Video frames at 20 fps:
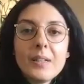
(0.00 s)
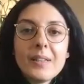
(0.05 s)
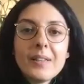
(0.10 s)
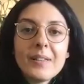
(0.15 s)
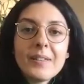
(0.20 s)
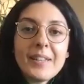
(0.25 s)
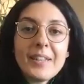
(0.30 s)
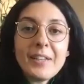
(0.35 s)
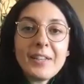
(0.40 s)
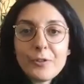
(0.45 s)

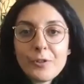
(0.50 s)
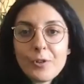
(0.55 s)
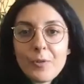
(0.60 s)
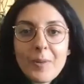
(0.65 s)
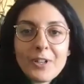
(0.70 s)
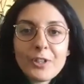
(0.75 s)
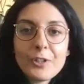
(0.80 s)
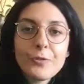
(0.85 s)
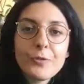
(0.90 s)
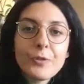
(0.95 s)
Thank you so
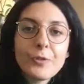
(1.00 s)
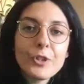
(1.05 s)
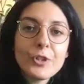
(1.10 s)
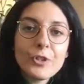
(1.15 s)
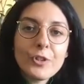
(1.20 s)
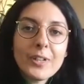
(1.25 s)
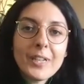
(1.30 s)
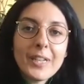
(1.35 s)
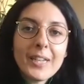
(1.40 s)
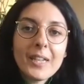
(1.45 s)
much for
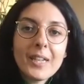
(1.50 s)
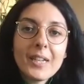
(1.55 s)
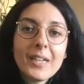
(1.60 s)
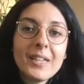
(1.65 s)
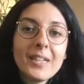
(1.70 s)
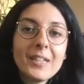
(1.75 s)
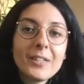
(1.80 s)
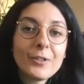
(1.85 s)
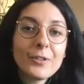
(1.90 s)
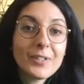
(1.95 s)
joining
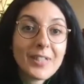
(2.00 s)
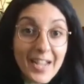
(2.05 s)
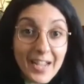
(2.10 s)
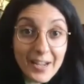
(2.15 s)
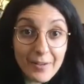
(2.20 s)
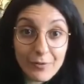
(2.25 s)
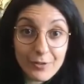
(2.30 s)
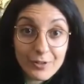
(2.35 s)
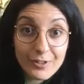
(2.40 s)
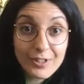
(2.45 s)

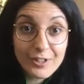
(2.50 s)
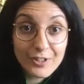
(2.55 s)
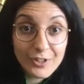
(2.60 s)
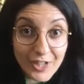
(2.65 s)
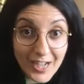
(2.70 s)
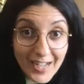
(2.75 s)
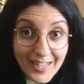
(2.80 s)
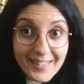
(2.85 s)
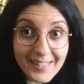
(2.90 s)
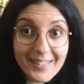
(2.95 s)
today for this
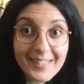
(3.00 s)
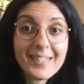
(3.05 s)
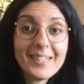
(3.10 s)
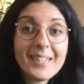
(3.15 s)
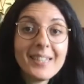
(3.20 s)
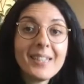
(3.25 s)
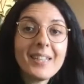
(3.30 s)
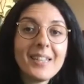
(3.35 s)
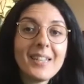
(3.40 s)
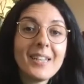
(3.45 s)
chat.
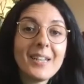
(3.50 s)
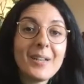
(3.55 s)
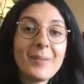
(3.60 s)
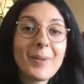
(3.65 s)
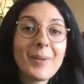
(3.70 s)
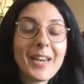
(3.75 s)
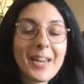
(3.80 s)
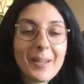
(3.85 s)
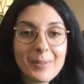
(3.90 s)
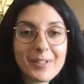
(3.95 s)

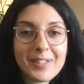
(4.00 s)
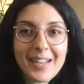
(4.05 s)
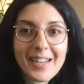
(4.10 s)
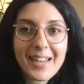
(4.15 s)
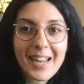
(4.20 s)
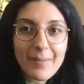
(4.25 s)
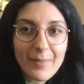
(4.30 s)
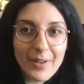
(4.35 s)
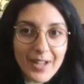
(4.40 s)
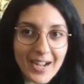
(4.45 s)
My name is
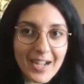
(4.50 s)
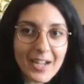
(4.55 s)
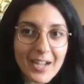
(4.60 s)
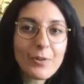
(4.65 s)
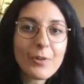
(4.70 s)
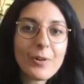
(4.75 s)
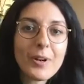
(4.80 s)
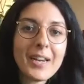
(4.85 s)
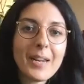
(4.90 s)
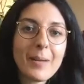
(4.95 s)
Daniela
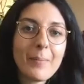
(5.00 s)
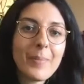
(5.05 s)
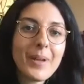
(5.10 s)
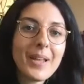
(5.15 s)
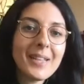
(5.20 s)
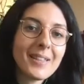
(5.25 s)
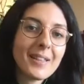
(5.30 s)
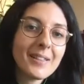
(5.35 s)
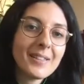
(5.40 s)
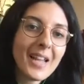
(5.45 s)
Varano and I'm
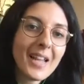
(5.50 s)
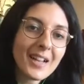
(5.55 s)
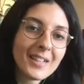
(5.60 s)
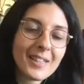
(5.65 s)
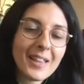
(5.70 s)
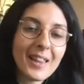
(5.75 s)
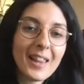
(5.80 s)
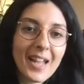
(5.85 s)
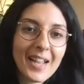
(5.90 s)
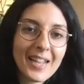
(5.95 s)
based at the ACT
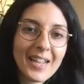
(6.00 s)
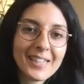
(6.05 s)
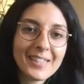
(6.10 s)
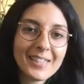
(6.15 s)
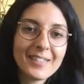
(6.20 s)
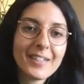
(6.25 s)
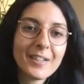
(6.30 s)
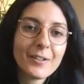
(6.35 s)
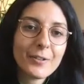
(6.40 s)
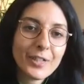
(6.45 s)

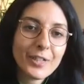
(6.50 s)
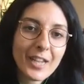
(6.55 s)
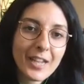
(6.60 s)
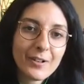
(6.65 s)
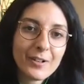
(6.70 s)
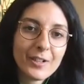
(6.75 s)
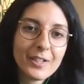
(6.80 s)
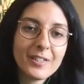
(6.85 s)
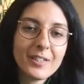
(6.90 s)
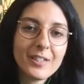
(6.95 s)
Alliance
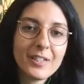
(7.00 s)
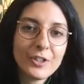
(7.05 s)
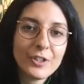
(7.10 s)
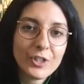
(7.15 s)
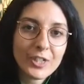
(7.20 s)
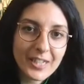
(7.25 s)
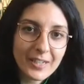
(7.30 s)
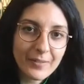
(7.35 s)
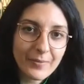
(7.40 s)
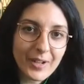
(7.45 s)
Secretariat in
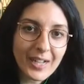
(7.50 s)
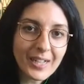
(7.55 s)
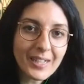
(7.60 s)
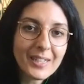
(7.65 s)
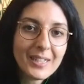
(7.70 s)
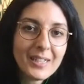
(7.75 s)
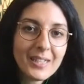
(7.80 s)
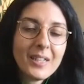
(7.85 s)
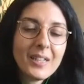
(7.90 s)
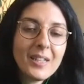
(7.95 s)
Geneva.
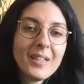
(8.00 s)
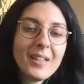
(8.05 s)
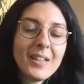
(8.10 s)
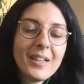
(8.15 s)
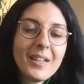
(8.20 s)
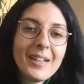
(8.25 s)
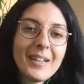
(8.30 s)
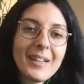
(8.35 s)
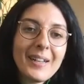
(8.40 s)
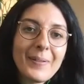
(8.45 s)

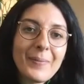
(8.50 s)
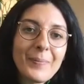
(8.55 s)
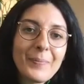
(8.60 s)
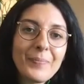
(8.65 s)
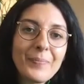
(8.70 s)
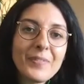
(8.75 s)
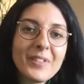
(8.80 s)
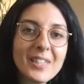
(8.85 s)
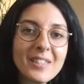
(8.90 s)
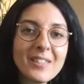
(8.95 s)

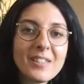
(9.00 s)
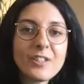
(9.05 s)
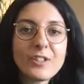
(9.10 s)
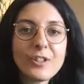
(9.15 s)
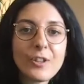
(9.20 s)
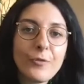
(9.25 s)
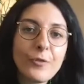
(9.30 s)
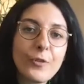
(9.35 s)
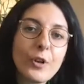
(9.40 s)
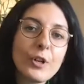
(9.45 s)
This is
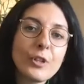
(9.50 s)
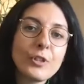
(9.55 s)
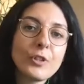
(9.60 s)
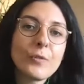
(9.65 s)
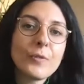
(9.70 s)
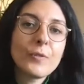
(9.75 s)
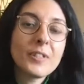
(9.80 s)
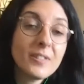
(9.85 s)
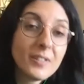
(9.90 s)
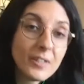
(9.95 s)
the first
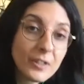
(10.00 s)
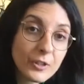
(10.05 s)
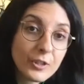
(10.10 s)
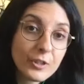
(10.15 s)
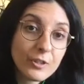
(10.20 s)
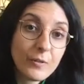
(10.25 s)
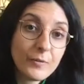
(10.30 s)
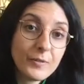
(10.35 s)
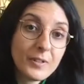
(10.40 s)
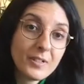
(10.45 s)
of a
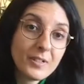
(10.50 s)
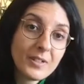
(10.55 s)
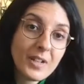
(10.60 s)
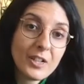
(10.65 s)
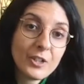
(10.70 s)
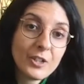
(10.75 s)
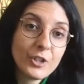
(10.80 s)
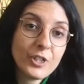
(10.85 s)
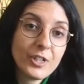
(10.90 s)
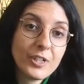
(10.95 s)
series of
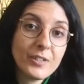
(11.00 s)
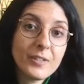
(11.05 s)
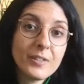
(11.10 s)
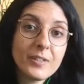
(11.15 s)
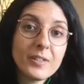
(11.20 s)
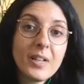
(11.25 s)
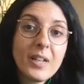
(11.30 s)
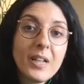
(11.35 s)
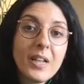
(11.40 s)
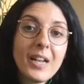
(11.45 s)

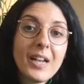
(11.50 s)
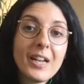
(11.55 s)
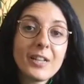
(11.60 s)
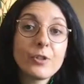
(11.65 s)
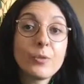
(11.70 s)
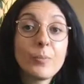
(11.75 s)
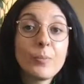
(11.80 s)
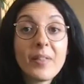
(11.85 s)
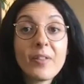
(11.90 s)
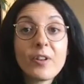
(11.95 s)
discussions
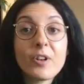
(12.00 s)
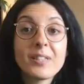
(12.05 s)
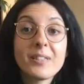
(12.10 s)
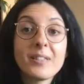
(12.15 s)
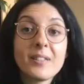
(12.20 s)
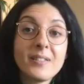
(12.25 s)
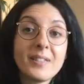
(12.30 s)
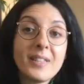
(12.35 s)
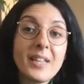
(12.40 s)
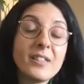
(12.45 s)
to better
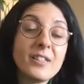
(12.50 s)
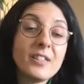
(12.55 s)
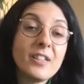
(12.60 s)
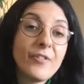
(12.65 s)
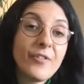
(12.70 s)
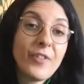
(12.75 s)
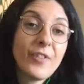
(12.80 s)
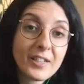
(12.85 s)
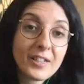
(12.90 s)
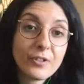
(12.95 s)
understand the
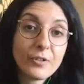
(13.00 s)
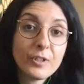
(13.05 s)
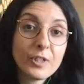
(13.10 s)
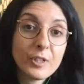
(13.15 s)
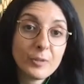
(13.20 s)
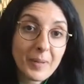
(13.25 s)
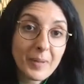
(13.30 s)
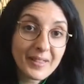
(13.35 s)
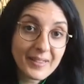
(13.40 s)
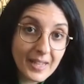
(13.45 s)
effects of
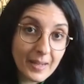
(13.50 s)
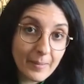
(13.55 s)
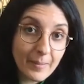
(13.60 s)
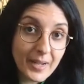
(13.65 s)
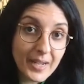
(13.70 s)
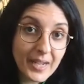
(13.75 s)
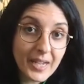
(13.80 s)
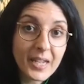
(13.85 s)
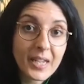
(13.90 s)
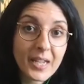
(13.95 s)
this pandemic